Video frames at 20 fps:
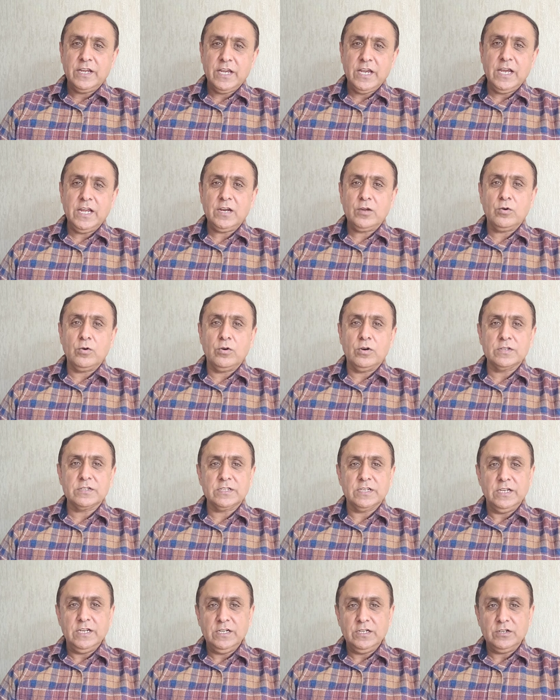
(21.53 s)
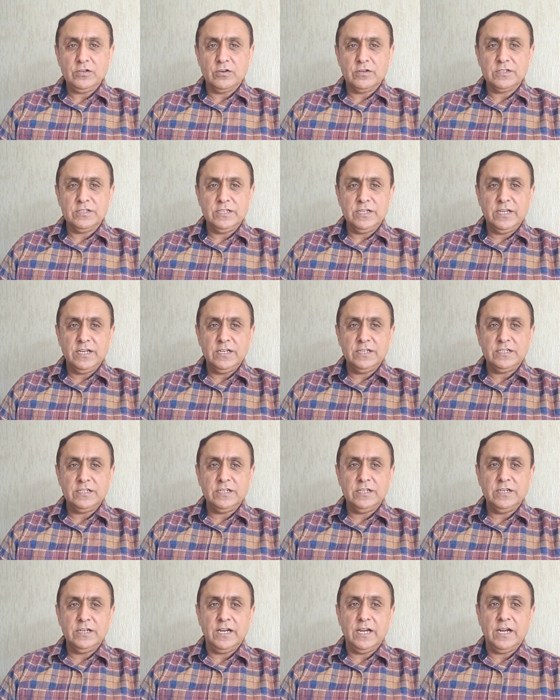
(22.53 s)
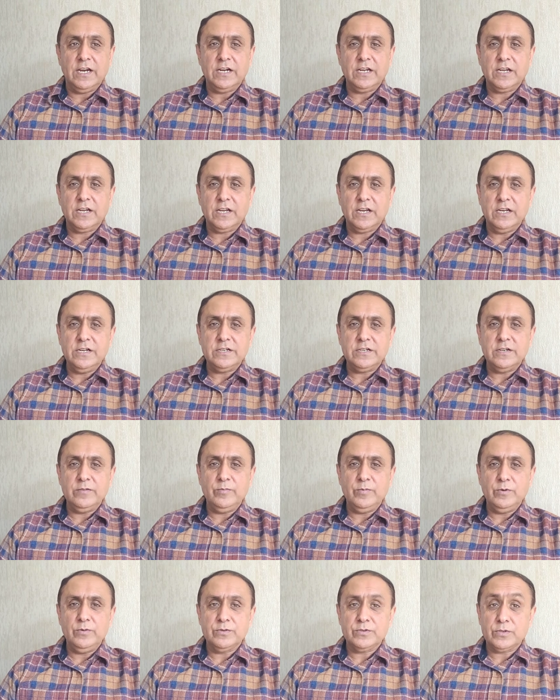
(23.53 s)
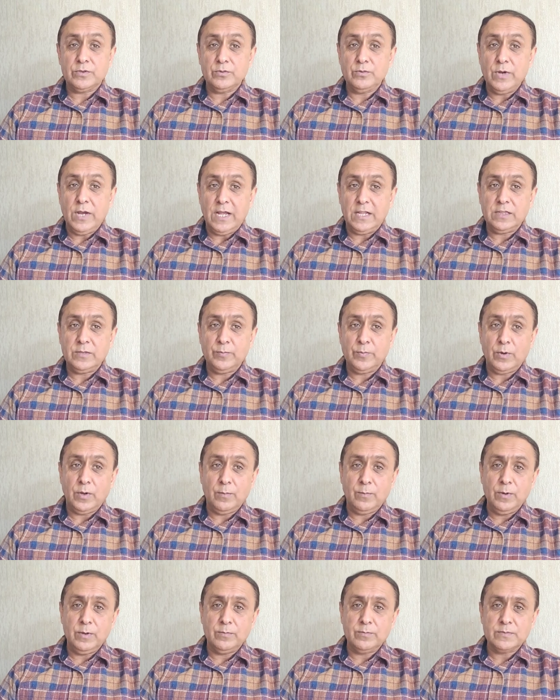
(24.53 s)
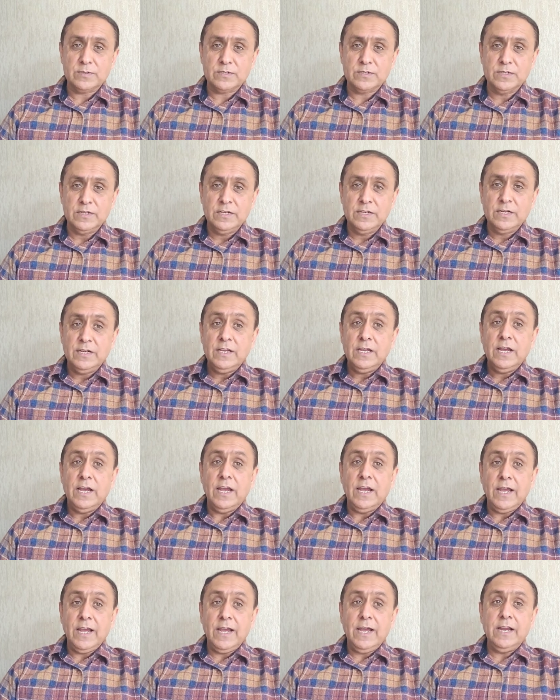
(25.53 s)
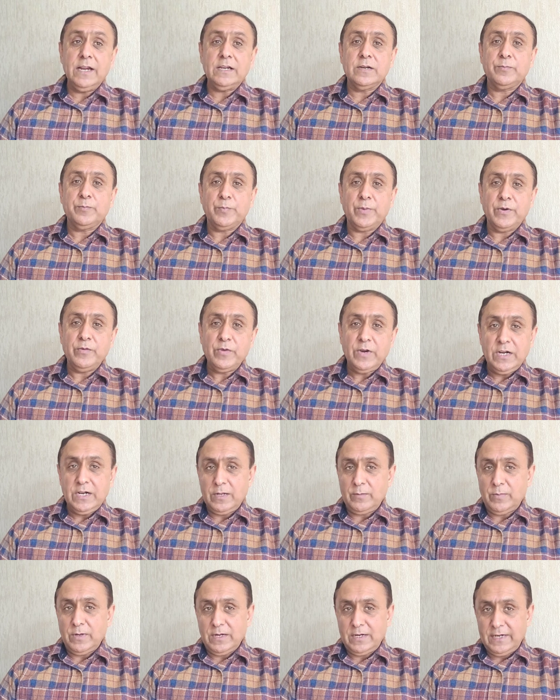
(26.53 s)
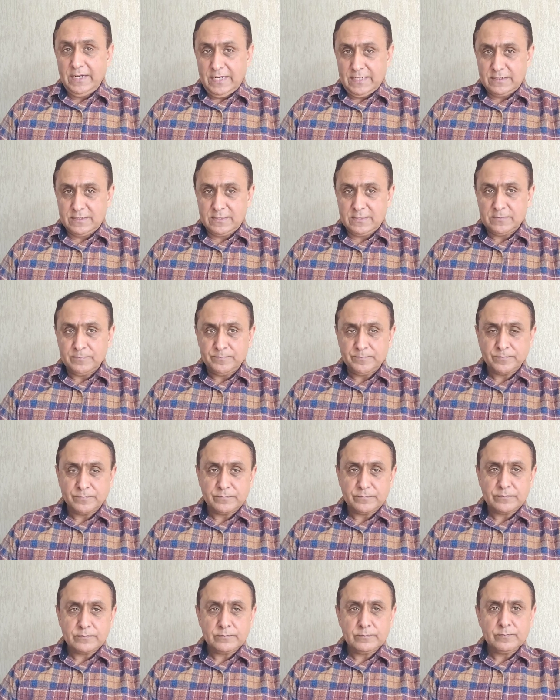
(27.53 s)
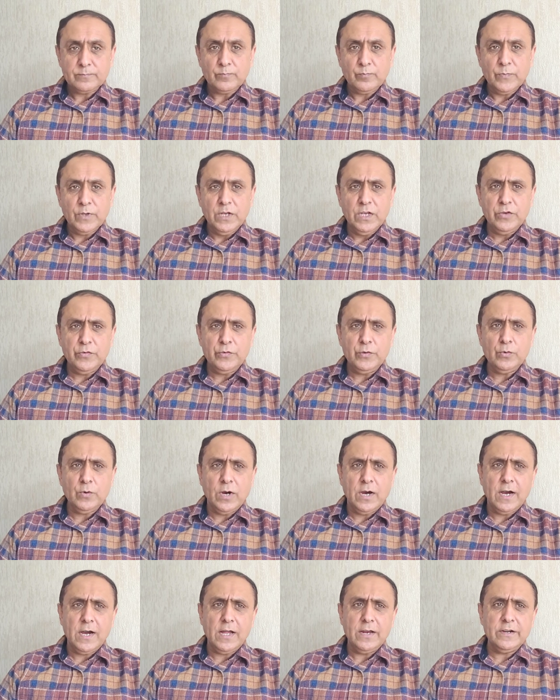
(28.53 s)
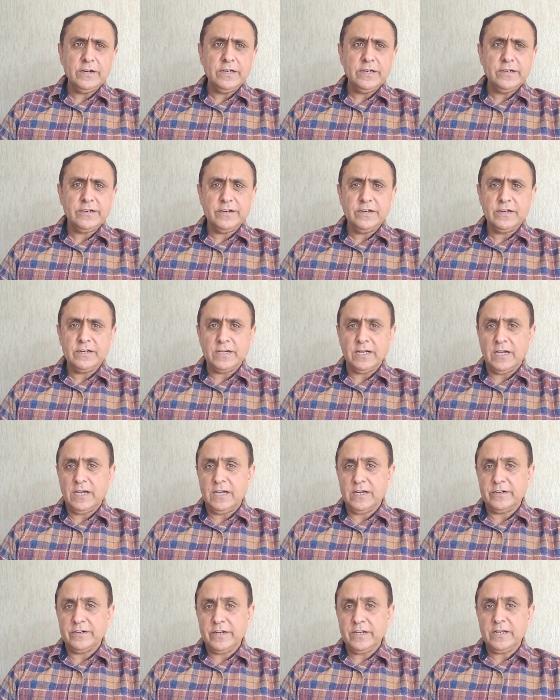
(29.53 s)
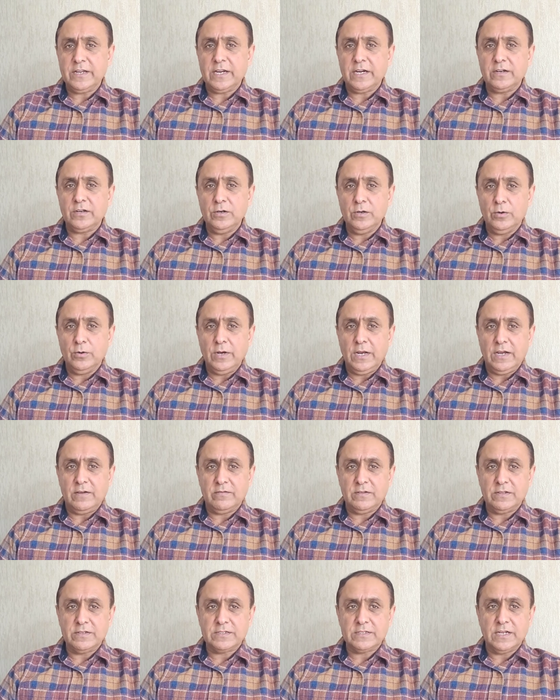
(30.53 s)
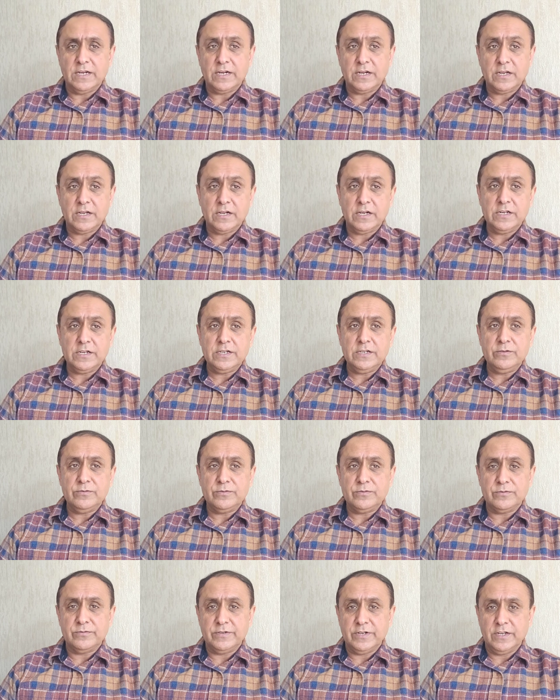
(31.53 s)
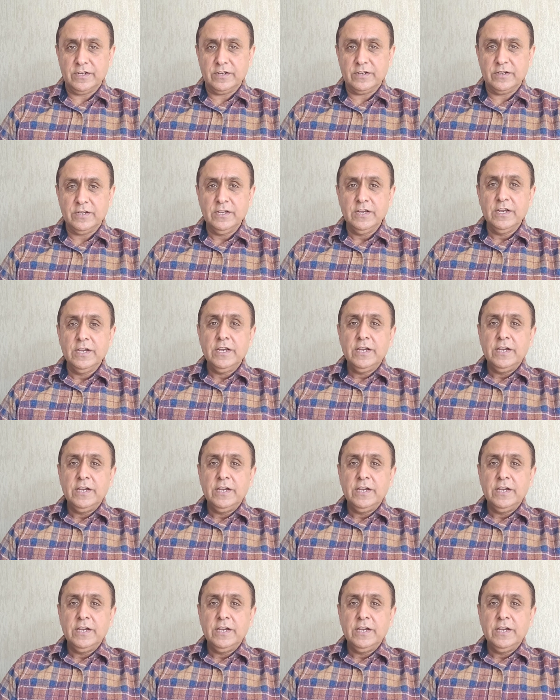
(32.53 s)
can cause intoxication, and contributes to health problems and preventable deaths. If you already drink at low levels and continue to drink,